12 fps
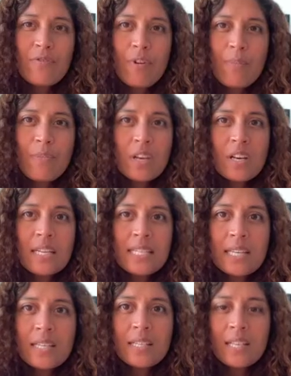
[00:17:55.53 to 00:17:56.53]
from the early
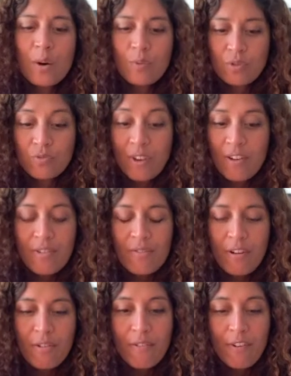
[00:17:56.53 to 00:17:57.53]
days, that was very,
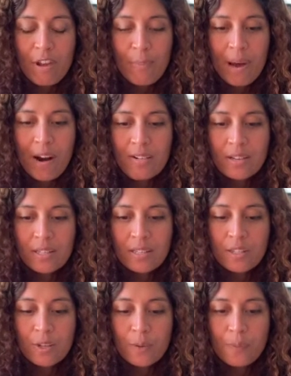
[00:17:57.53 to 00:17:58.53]
very, very apparent.
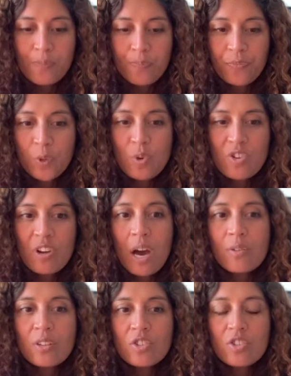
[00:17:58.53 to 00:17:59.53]
So We
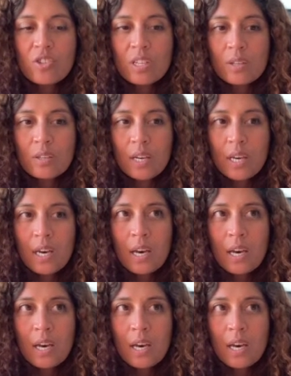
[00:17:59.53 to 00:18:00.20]
Drowning Street.